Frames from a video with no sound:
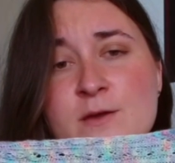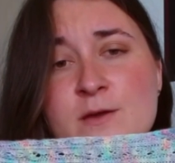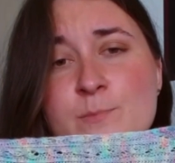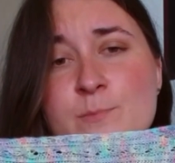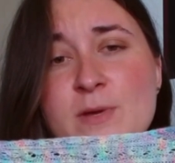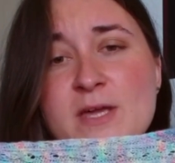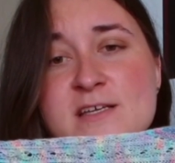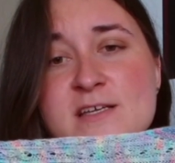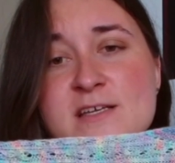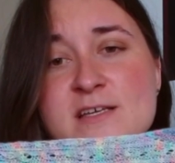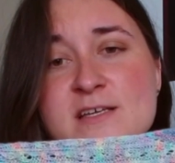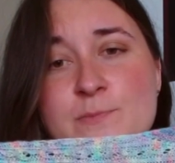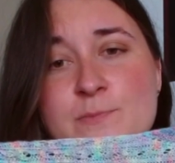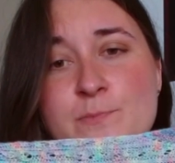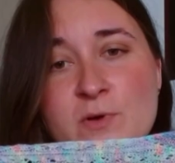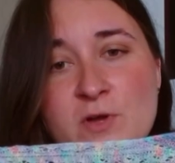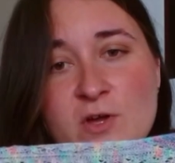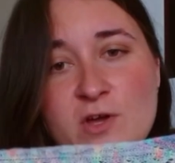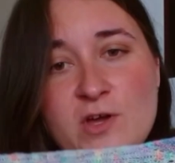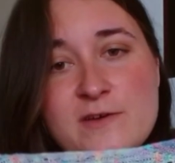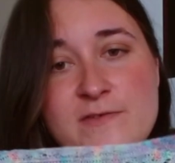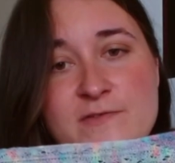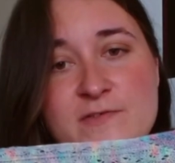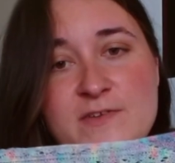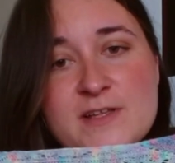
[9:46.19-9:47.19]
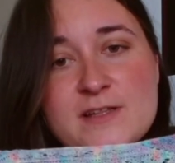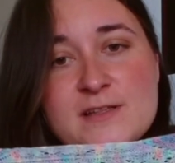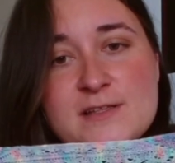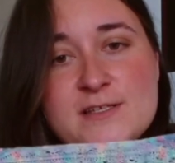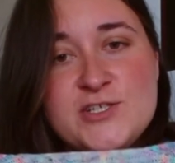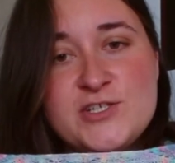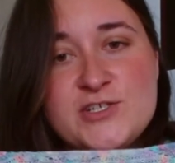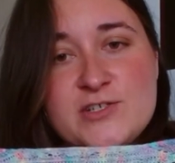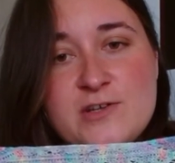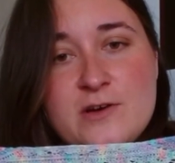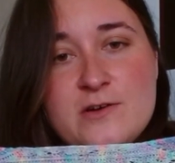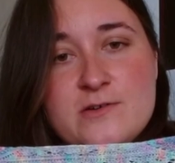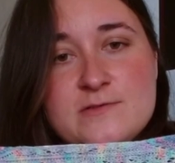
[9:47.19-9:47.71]
because it perfectly
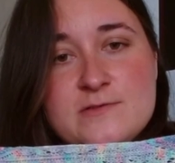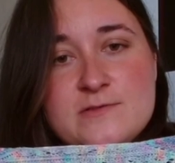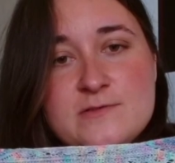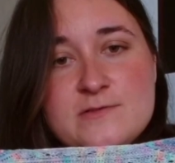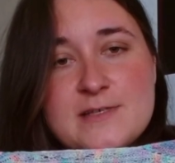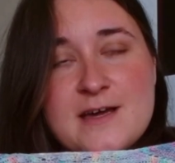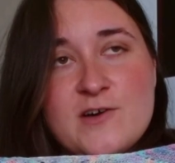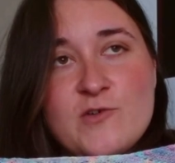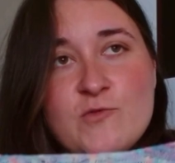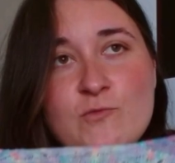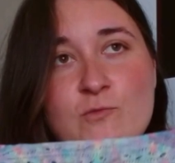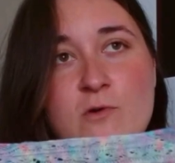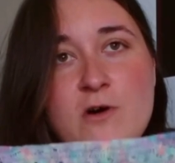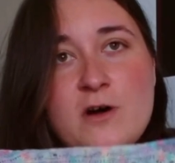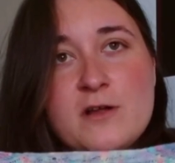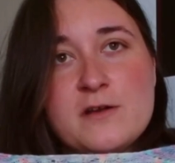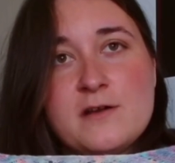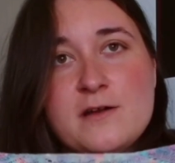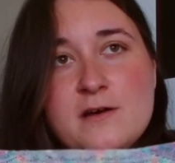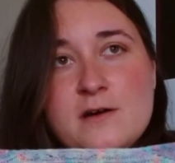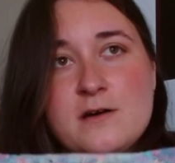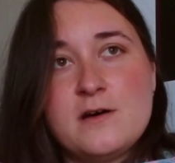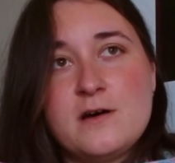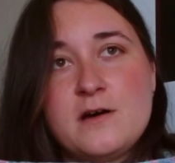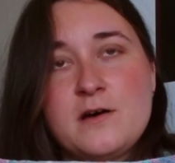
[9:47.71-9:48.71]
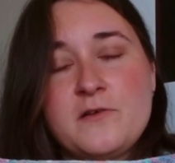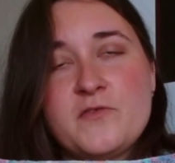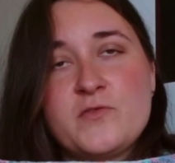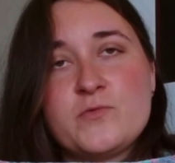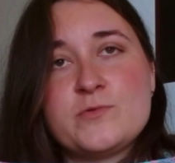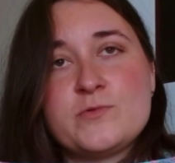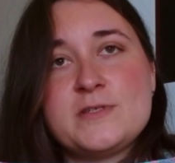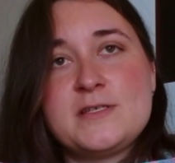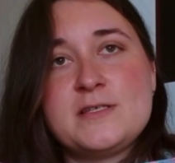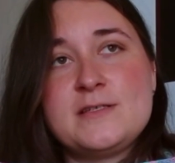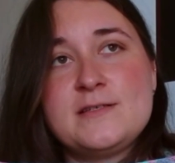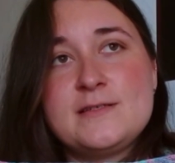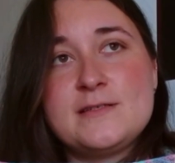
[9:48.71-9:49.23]
shows how one half
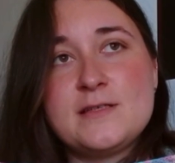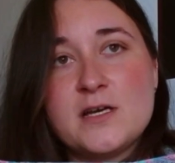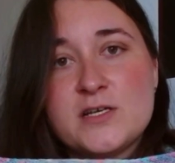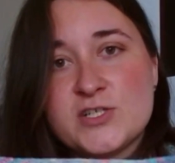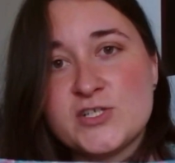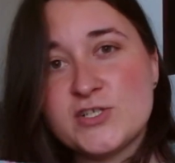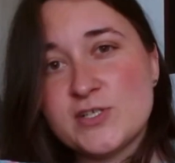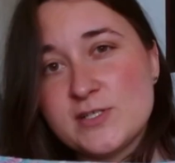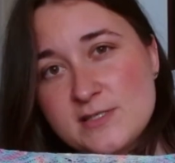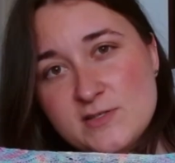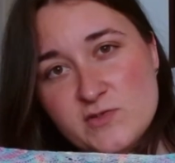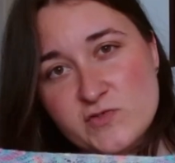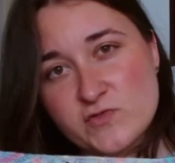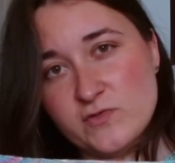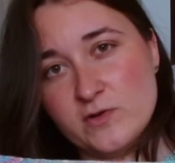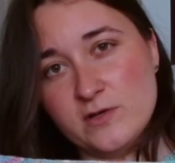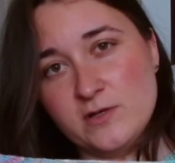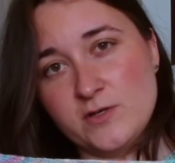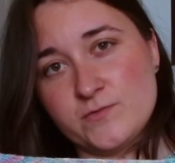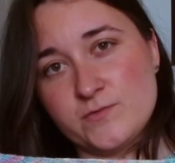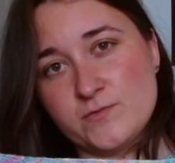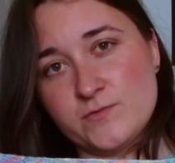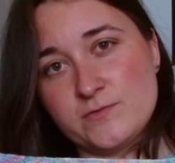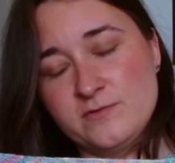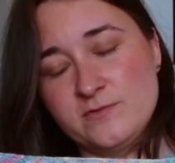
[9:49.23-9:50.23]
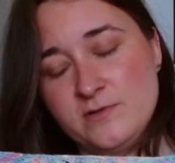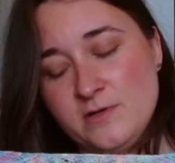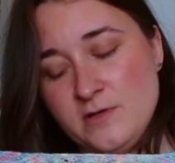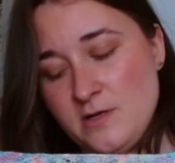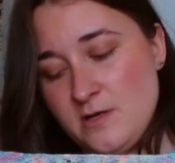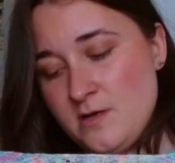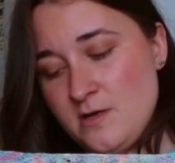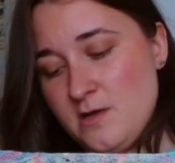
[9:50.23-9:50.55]
was such a struggle,